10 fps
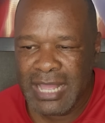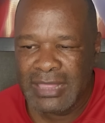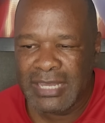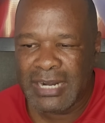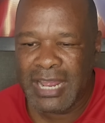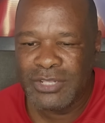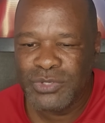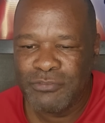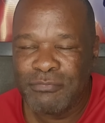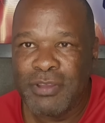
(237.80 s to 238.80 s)
the rights
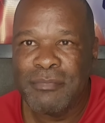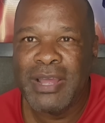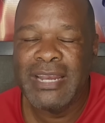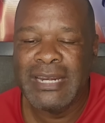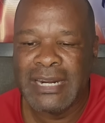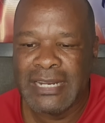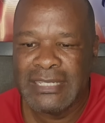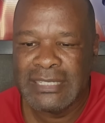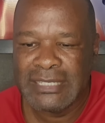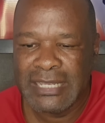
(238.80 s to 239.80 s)
of permanent
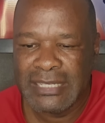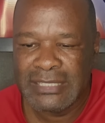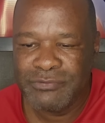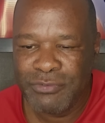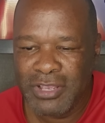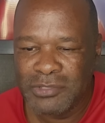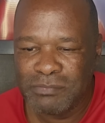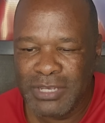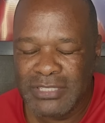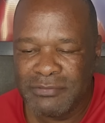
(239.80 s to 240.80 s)
residence for a
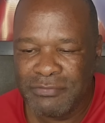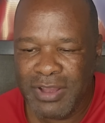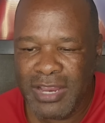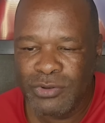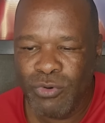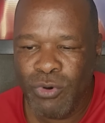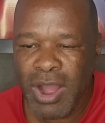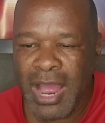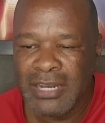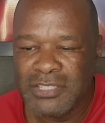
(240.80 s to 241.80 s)
specified or
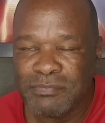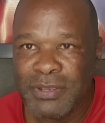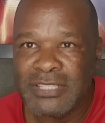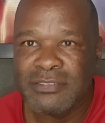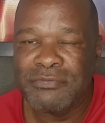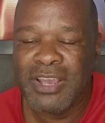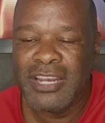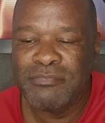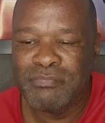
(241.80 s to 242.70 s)
unspecified